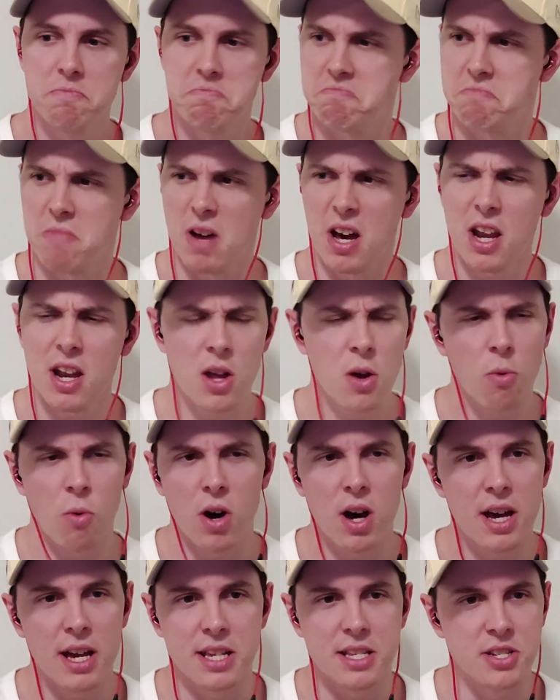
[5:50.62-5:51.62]
I don't know
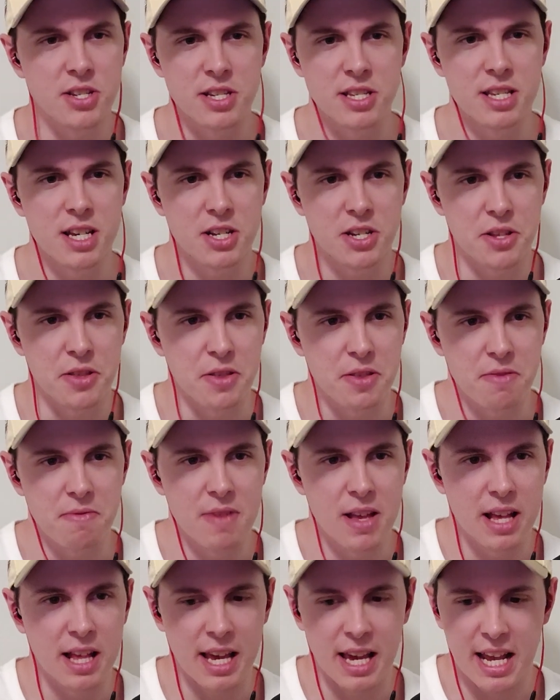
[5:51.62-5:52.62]
why. It's just such a
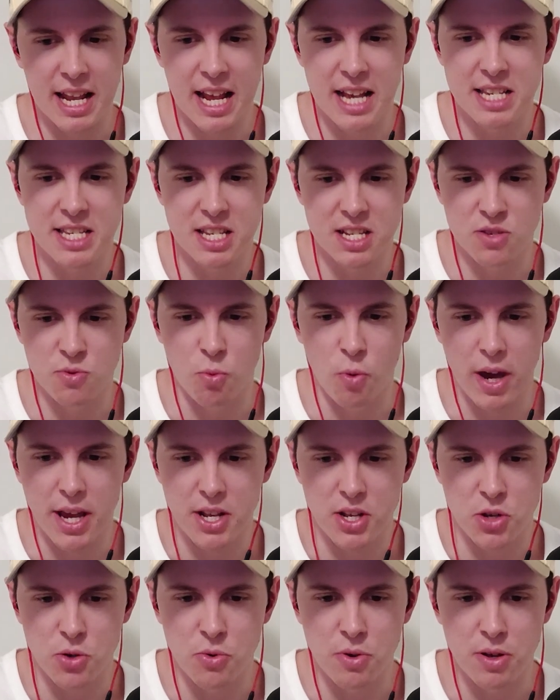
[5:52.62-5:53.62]
like it has such weight
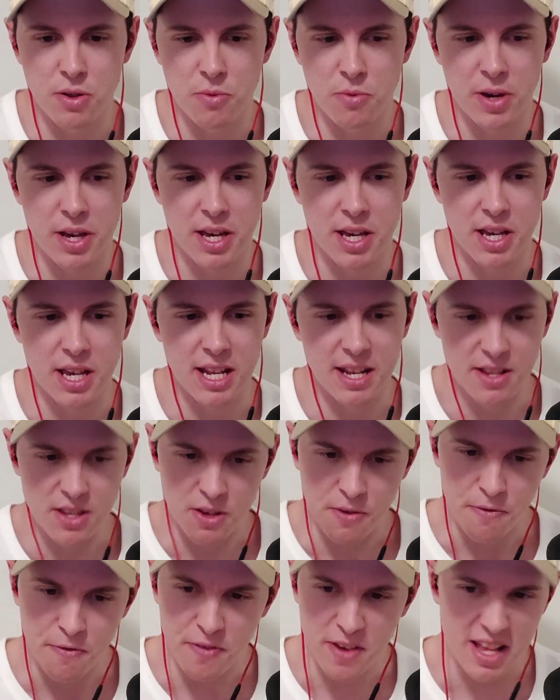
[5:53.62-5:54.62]
to it where you
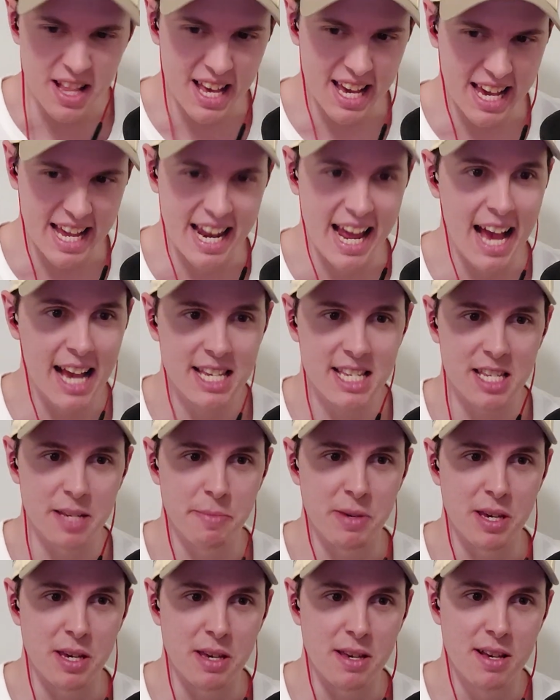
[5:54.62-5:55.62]
feel like it has to
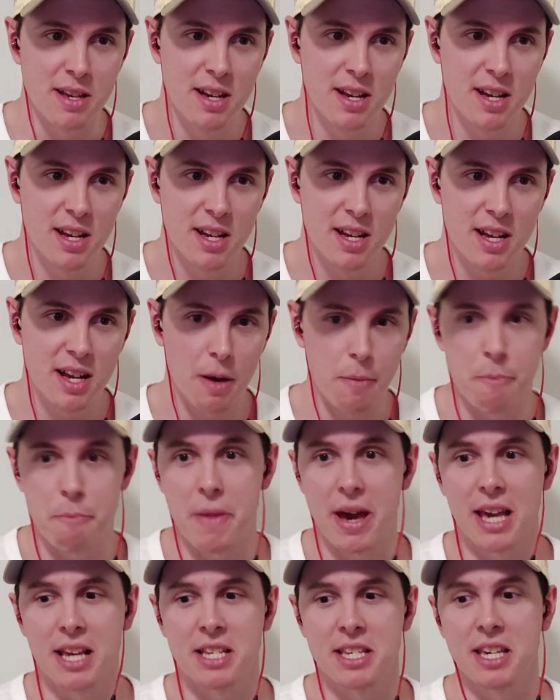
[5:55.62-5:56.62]
be
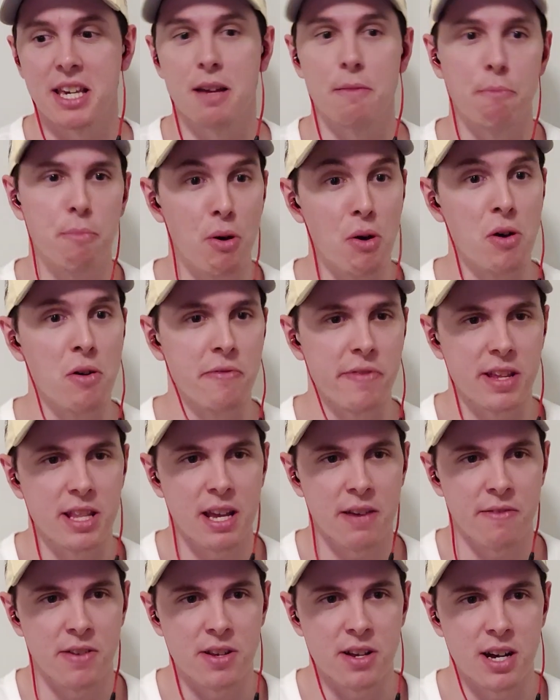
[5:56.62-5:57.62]
amazing and perfect
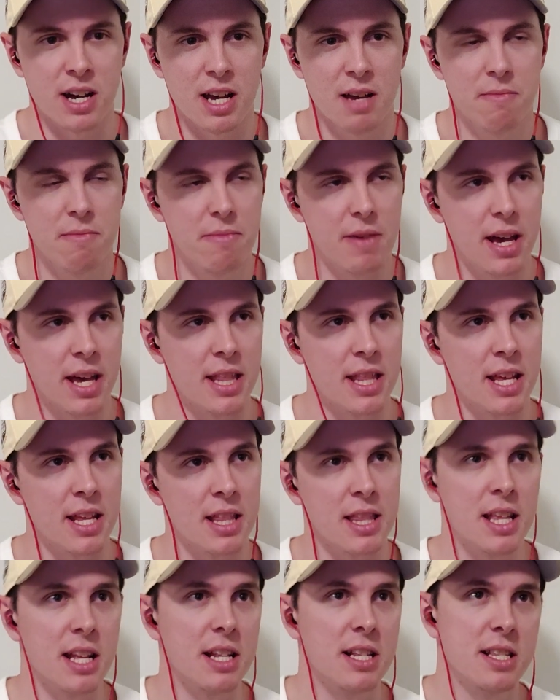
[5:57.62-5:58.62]
every time, and then
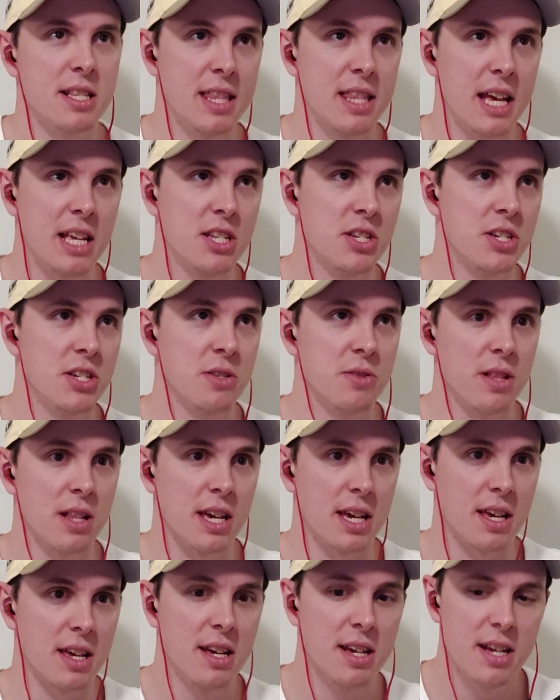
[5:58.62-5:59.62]
that's just
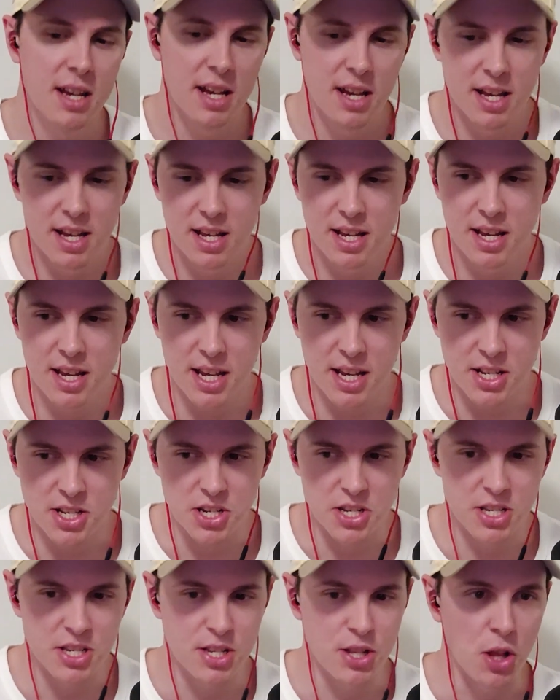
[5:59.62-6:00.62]
like it
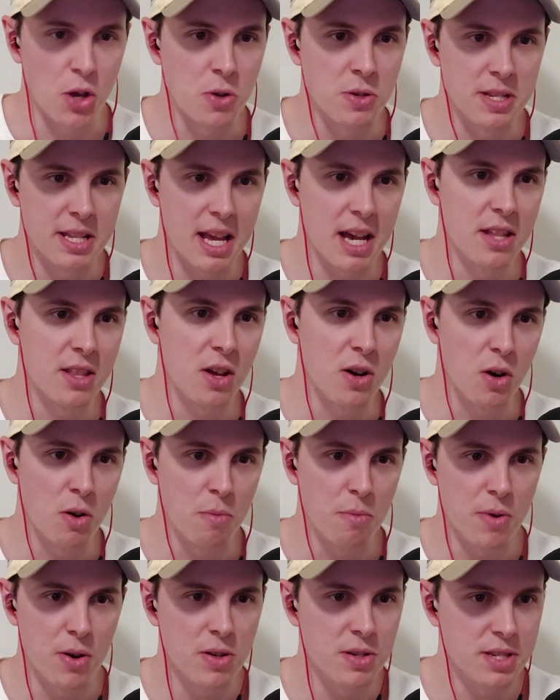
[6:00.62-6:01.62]
just slows down the whole
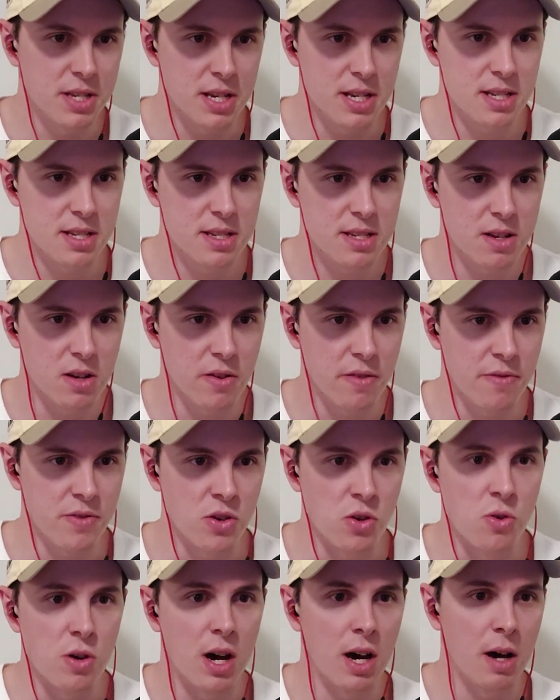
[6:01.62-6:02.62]
process of
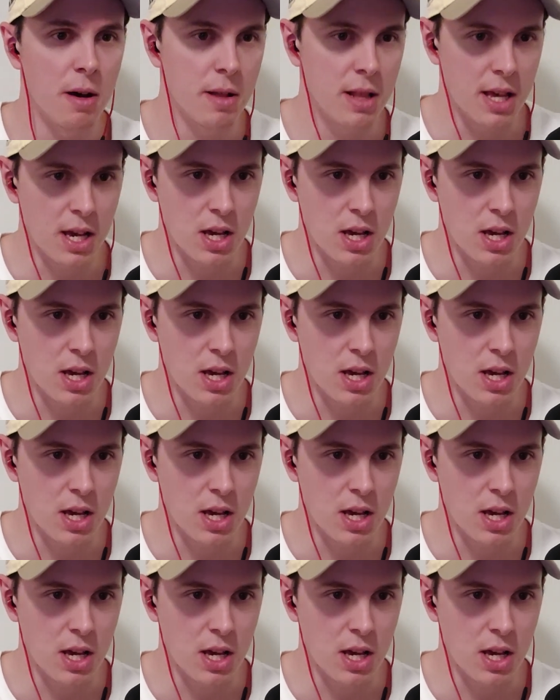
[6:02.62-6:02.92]
you like